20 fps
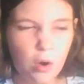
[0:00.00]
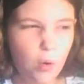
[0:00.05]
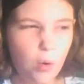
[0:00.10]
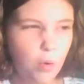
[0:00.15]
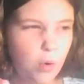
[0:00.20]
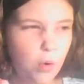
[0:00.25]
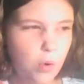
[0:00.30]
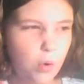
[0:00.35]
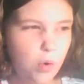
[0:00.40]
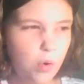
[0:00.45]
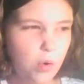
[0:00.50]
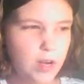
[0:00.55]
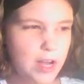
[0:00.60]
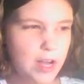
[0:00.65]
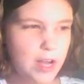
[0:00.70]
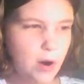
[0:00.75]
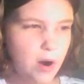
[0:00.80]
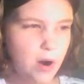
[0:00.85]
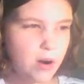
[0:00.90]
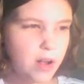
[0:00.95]
Oh,
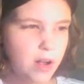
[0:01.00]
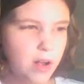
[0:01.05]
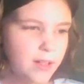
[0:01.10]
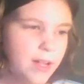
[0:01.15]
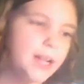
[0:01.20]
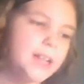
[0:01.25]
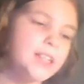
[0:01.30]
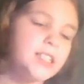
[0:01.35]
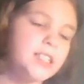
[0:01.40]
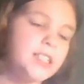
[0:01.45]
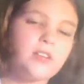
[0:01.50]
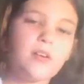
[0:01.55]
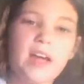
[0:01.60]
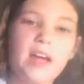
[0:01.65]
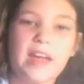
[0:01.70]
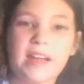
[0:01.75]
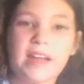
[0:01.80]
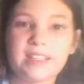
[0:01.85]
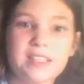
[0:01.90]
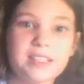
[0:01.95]
no. So I
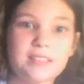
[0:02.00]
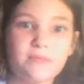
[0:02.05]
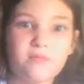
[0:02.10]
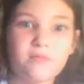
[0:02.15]
had this